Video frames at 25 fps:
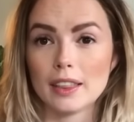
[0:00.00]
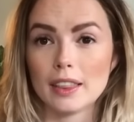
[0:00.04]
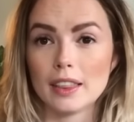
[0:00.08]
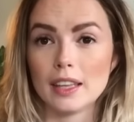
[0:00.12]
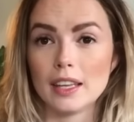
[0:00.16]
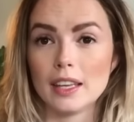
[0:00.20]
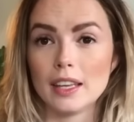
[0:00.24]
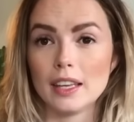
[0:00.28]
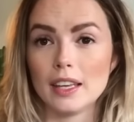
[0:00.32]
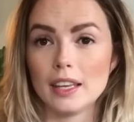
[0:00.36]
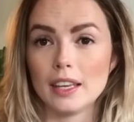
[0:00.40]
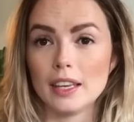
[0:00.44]

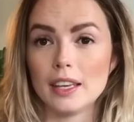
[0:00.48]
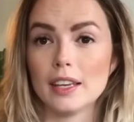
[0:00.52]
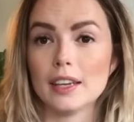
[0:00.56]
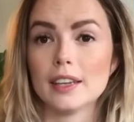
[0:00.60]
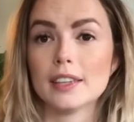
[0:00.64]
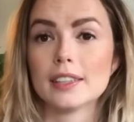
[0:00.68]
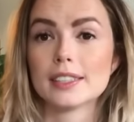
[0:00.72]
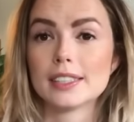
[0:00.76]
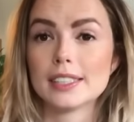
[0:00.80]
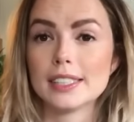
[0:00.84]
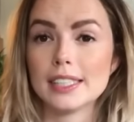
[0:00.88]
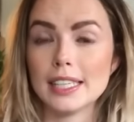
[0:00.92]
the
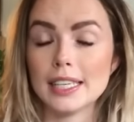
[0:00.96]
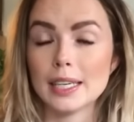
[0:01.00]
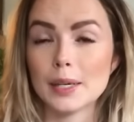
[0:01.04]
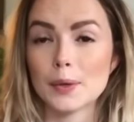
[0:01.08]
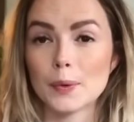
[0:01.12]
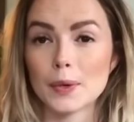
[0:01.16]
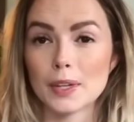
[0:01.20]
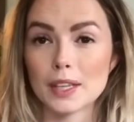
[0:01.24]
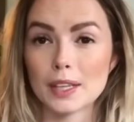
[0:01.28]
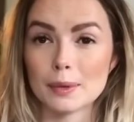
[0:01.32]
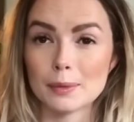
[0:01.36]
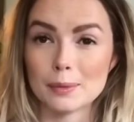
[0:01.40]
steek
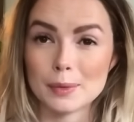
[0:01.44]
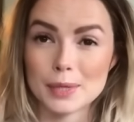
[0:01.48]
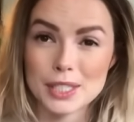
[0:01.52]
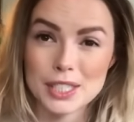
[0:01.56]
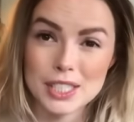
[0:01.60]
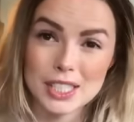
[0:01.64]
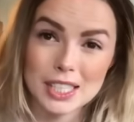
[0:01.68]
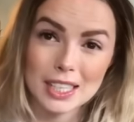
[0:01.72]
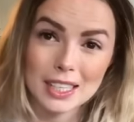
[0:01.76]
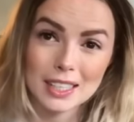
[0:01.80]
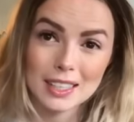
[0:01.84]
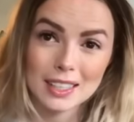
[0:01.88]
with the
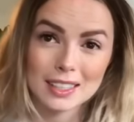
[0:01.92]
machine,